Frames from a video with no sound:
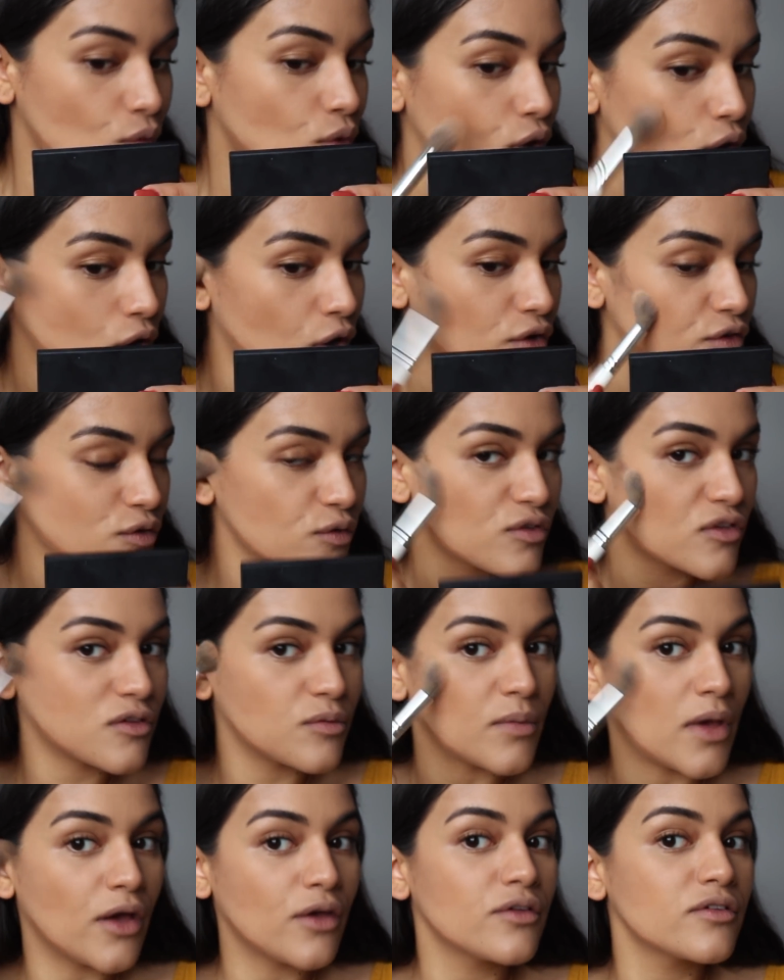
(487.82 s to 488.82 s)
It also
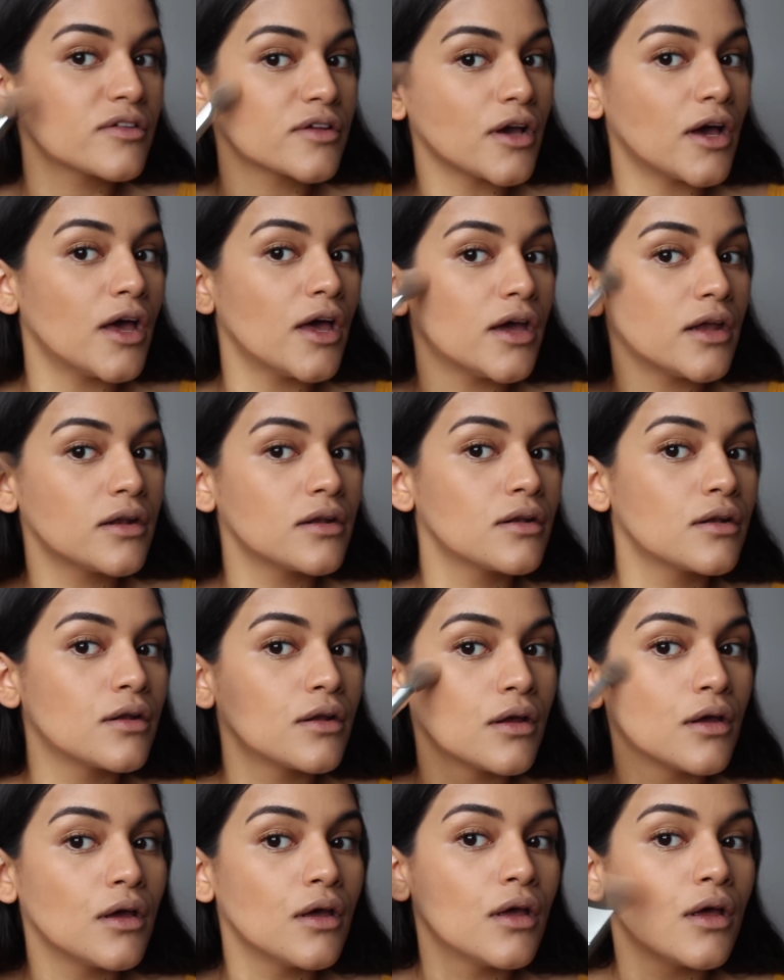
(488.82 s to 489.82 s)
smells good.
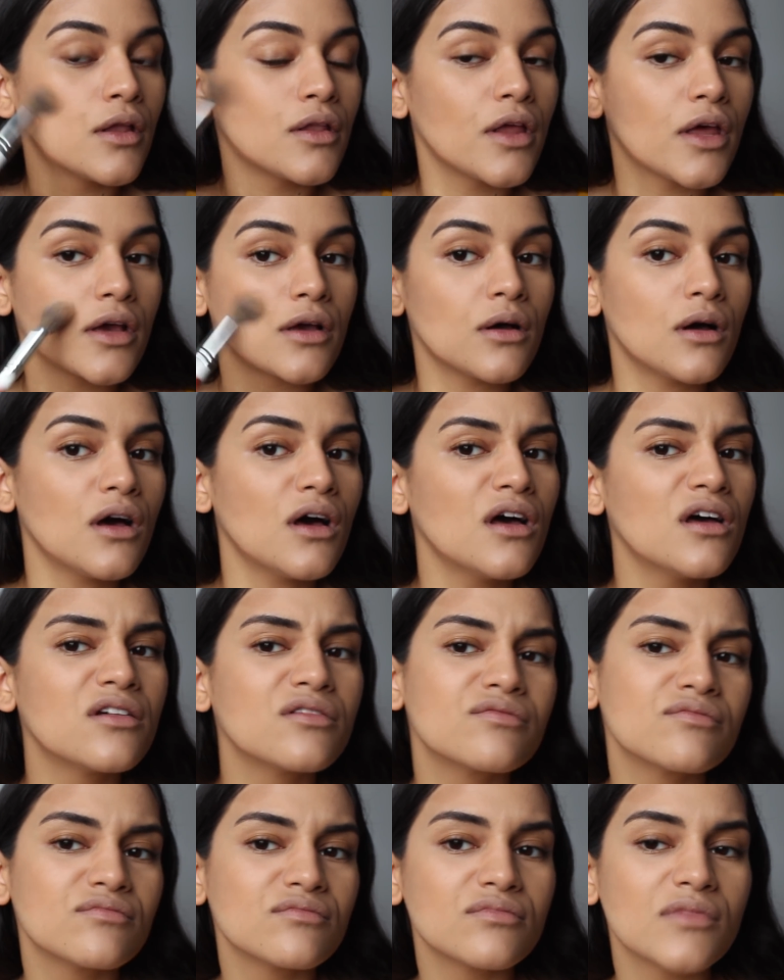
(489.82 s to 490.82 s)
Like, oh,
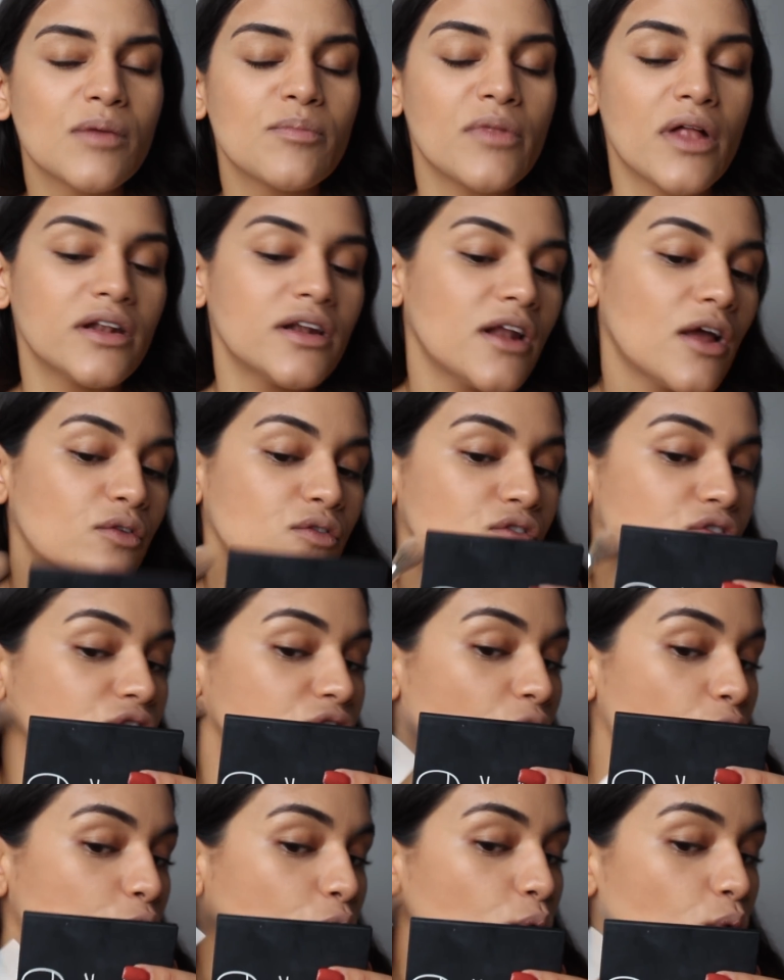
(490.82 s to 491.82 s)
that blended out
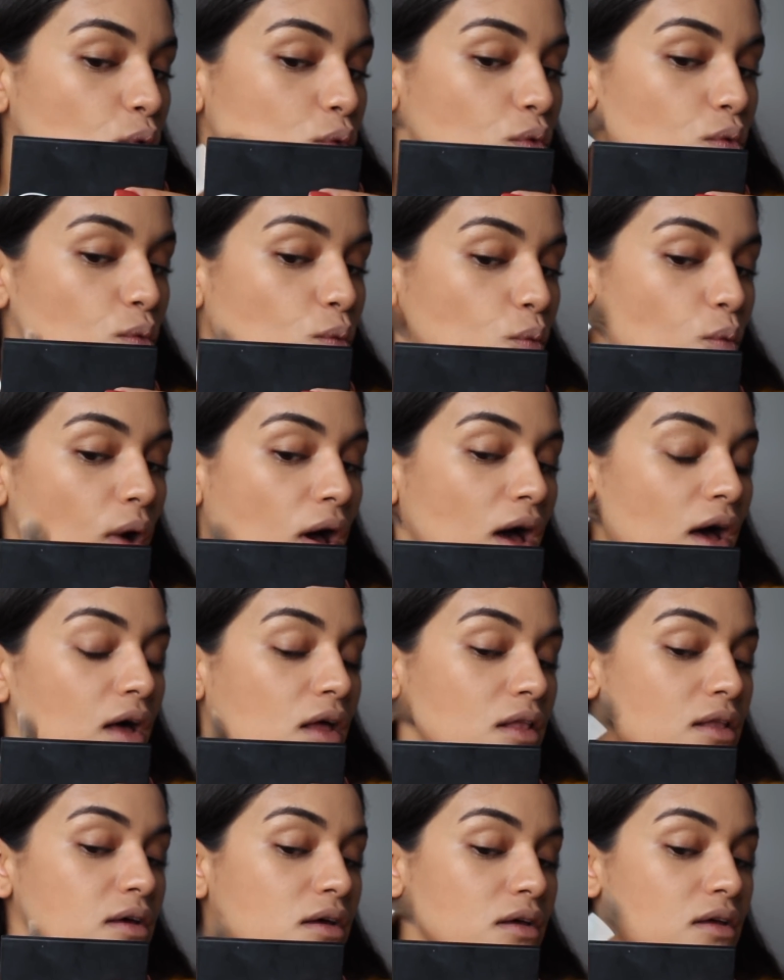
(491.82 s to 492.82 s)
so
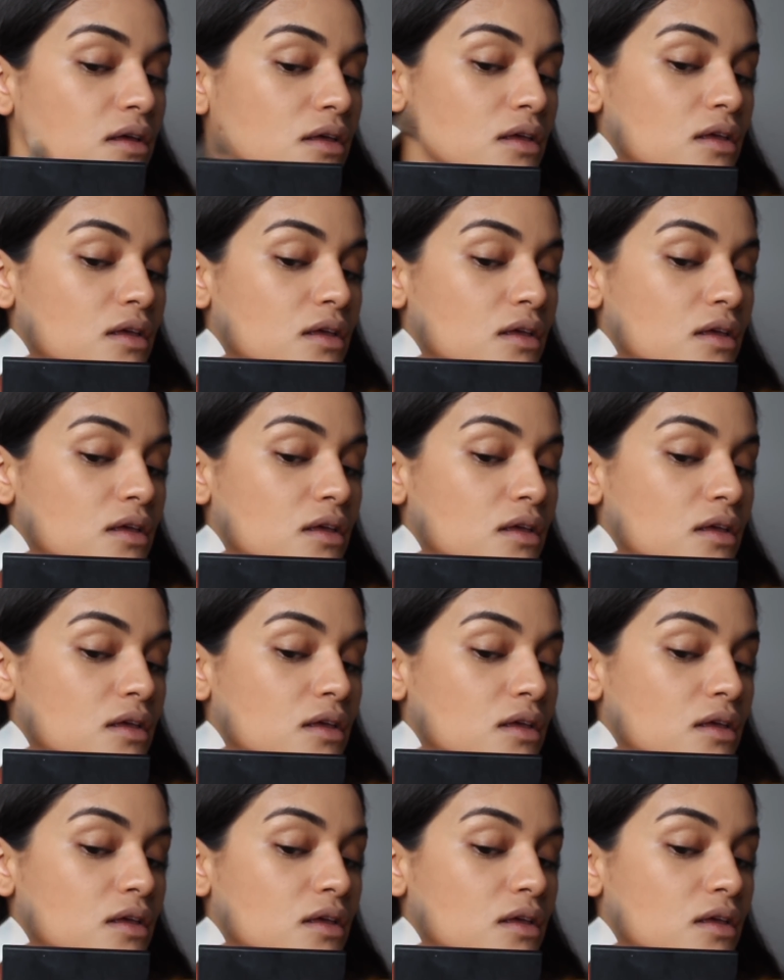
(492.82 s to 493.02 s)
well.